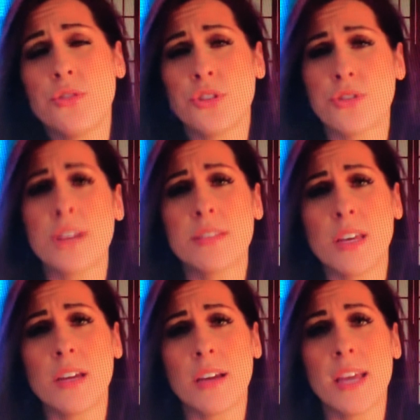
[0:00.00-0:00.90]
too
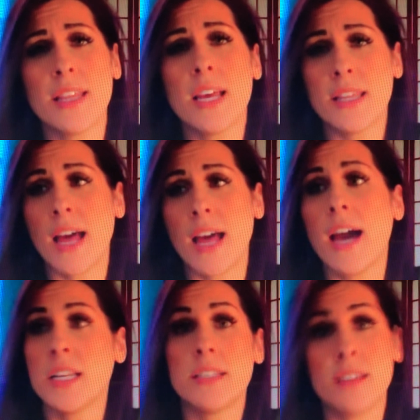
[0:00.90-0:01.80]
distressing, and then that
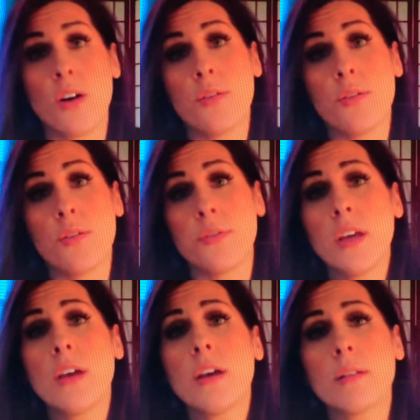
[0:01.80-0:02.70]
in itself
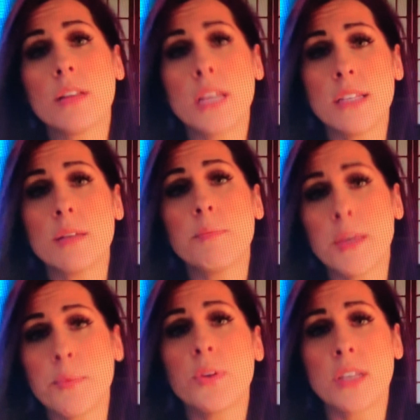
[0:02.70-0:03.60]
leads some
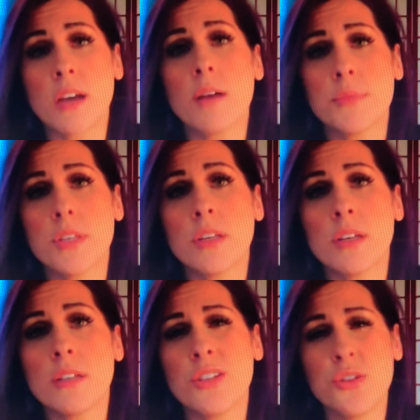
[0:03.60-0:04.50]
people to come
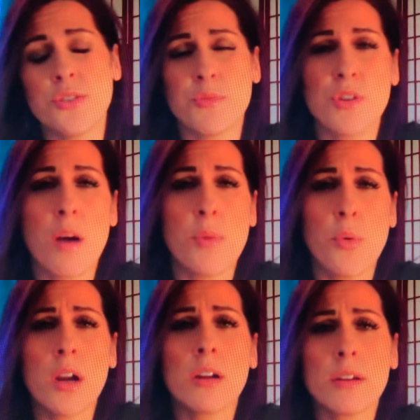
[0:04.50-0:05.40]
to do some trauma
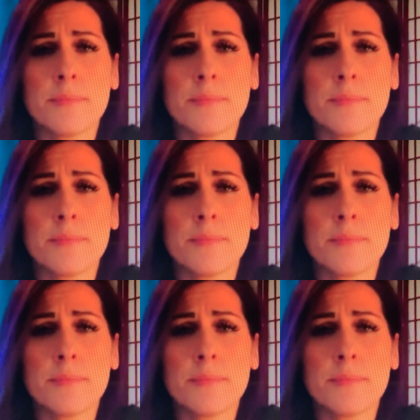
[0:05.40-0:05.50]
work.